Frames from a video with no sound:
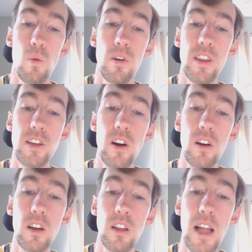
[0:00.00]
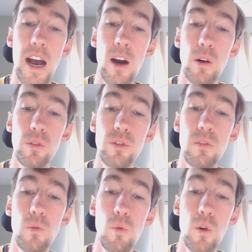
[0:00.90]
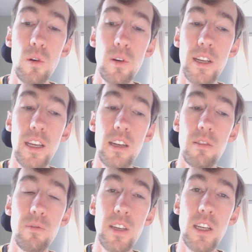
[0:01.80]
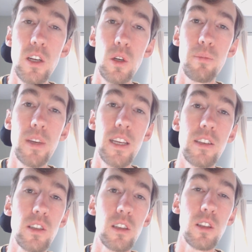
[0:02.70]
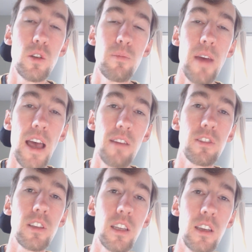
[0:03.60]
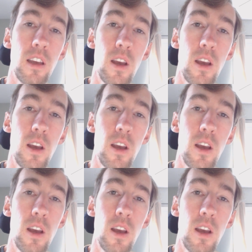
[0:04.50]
when the dark clouds of worry and fear begin to loom heavily